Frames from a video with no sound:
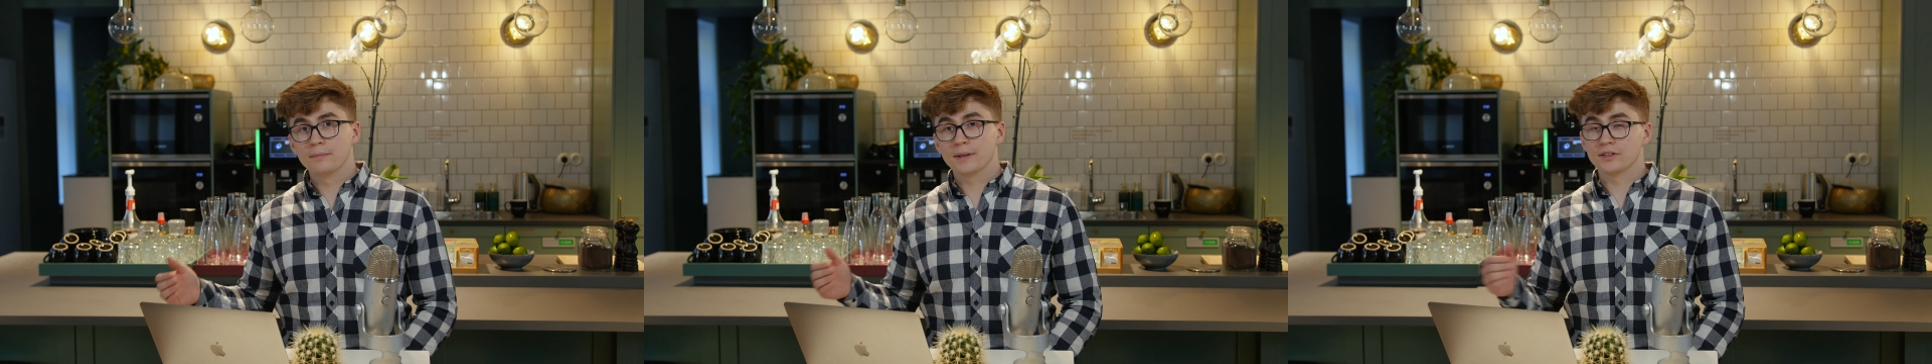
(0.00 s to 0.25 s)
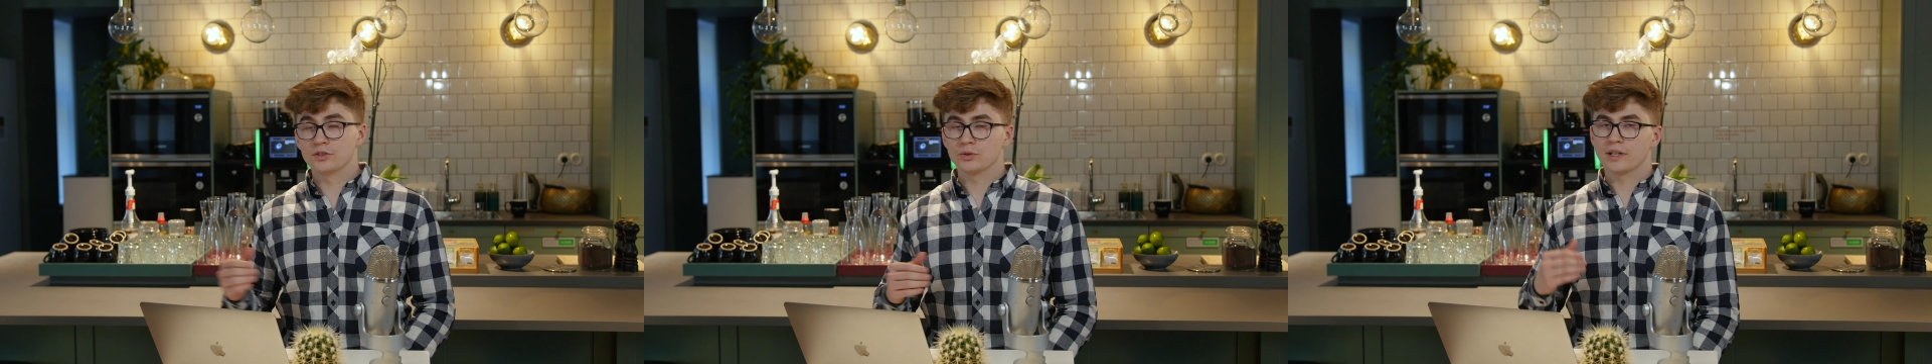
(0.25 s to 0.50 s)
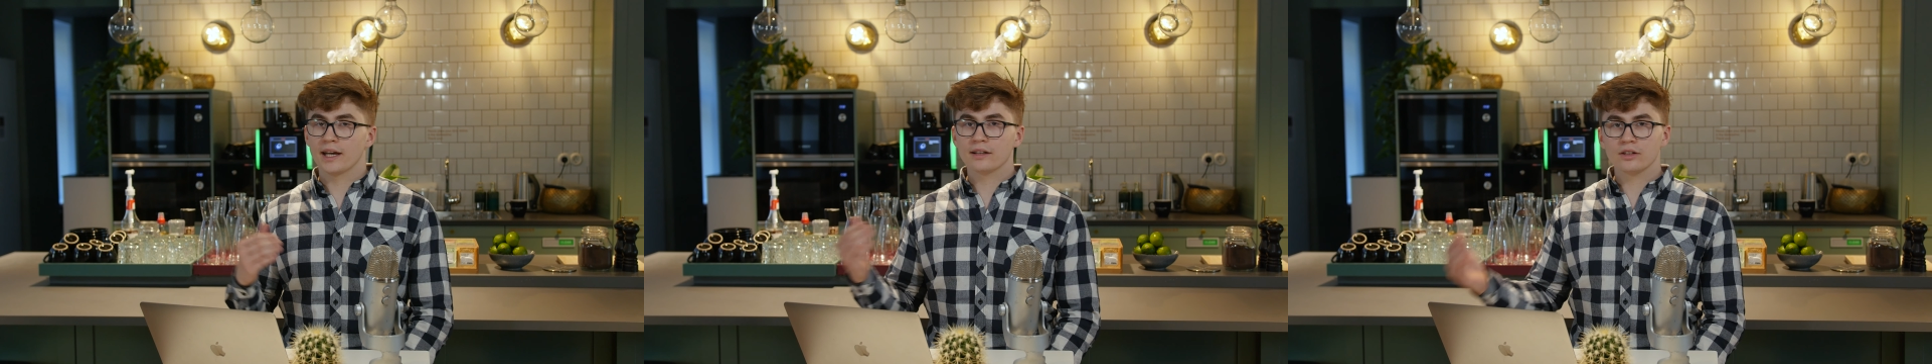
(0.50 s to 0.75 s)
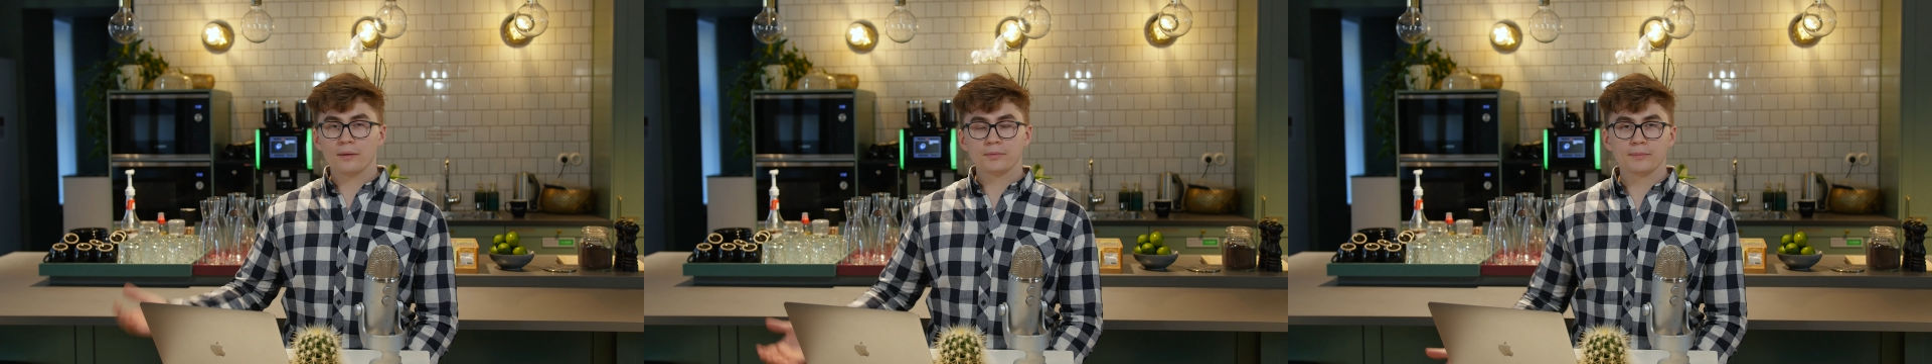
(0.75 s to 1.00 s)
because you
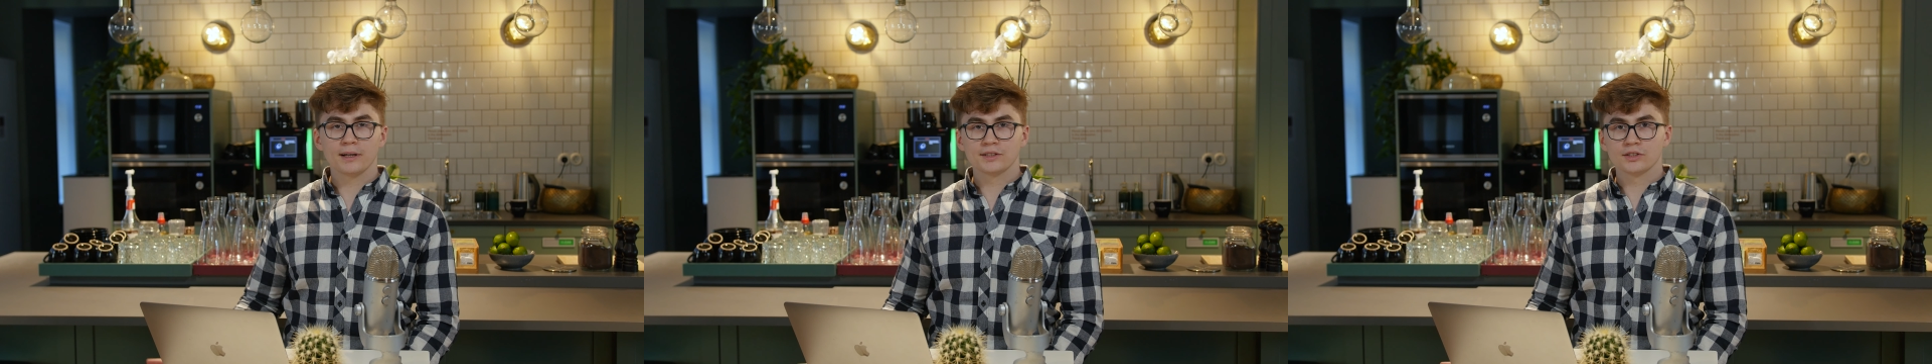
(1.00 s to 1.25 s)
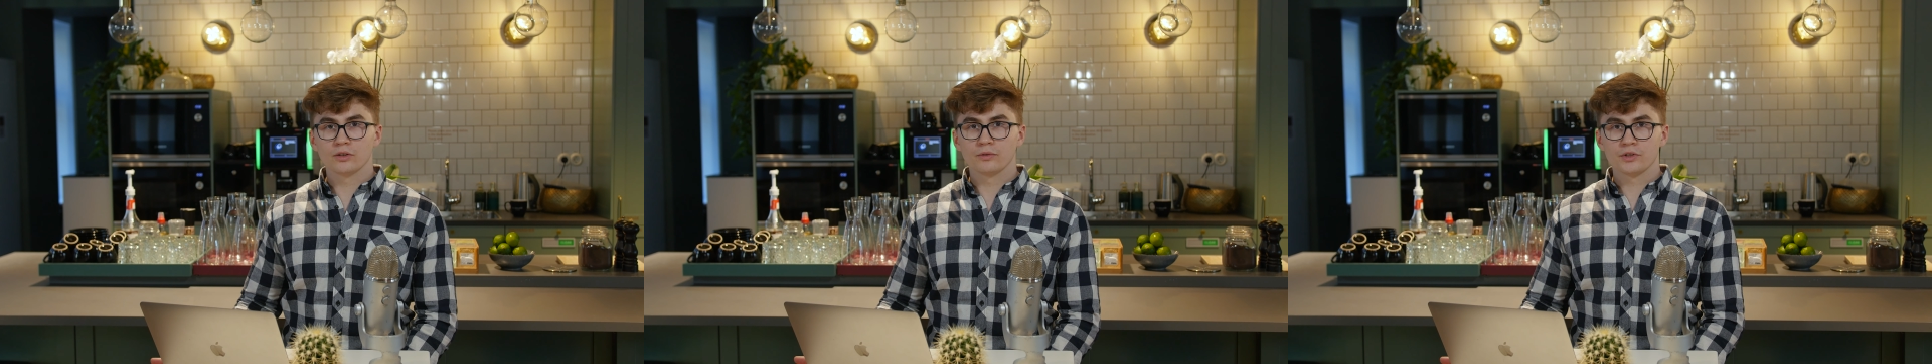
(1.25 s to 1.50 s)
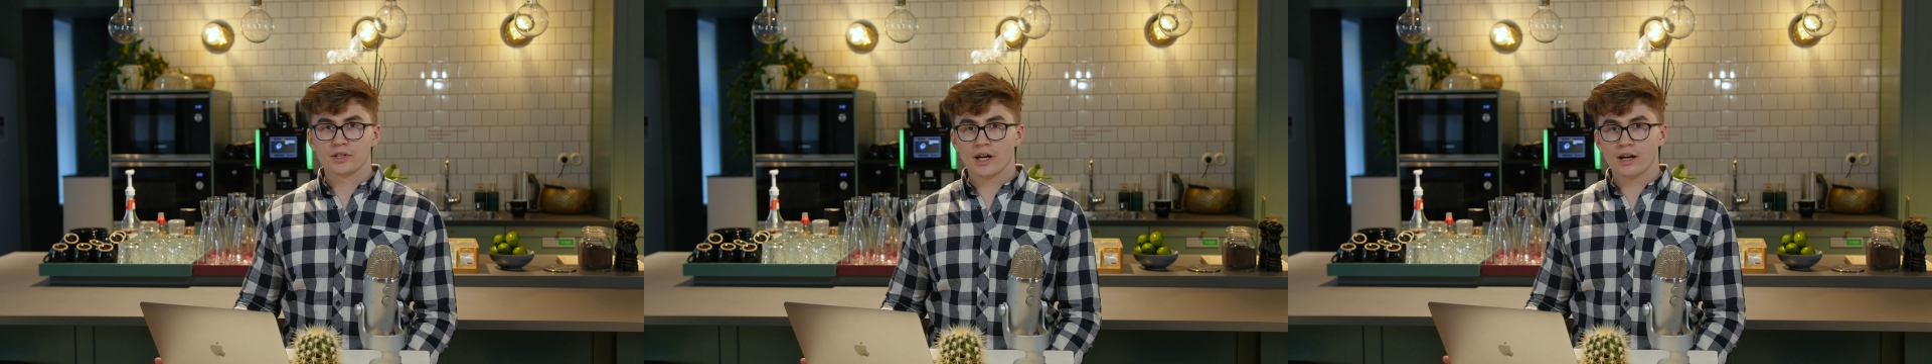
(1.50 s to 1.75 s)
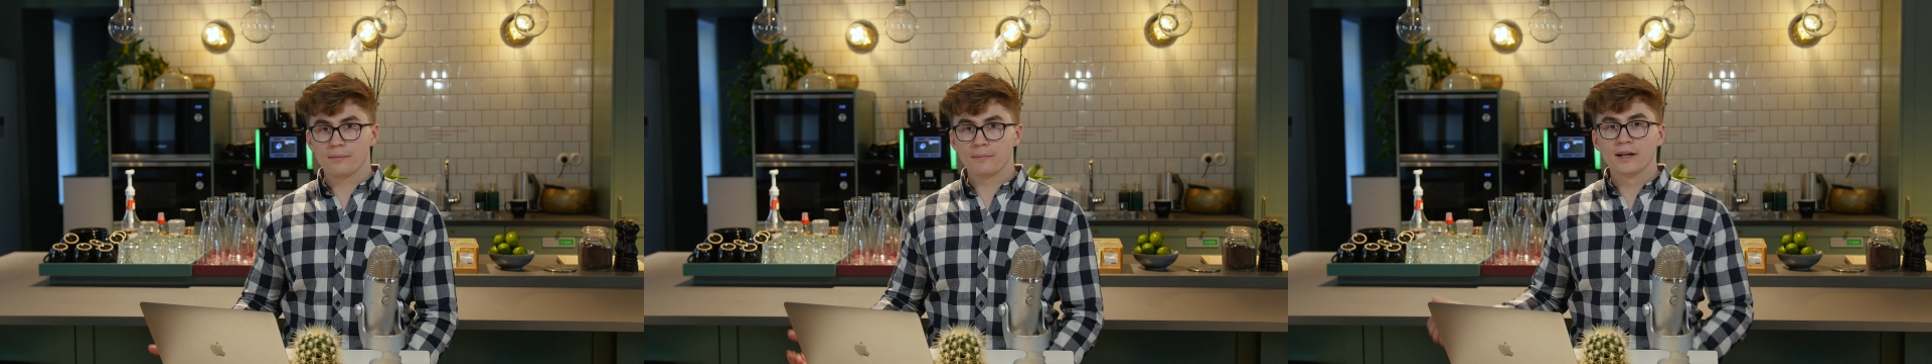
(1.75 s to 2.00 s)
can't optimize it over
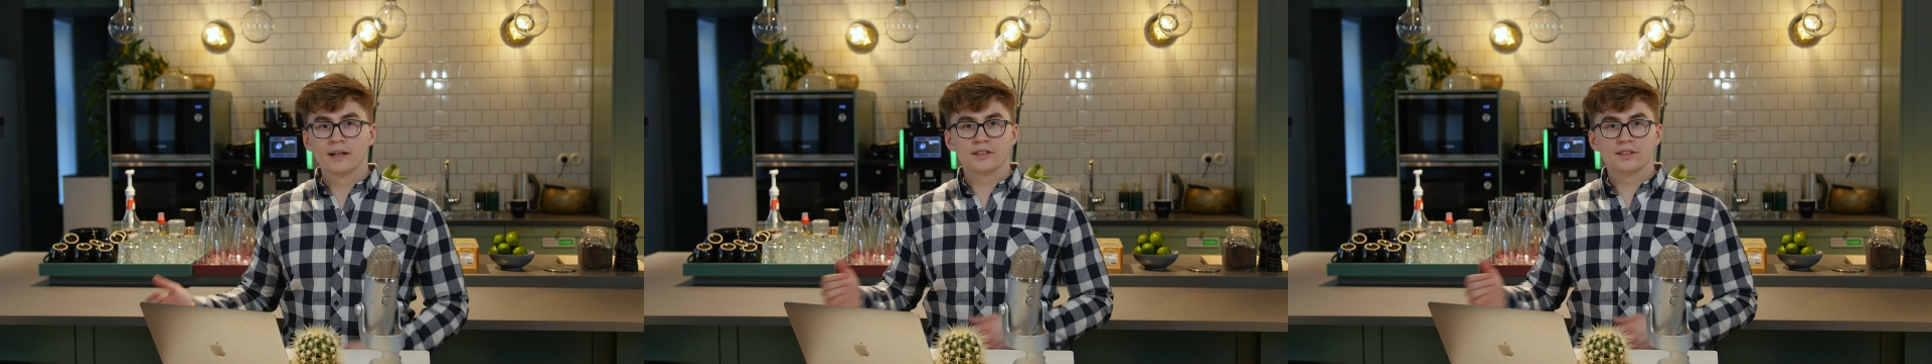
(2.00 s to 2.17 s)
time.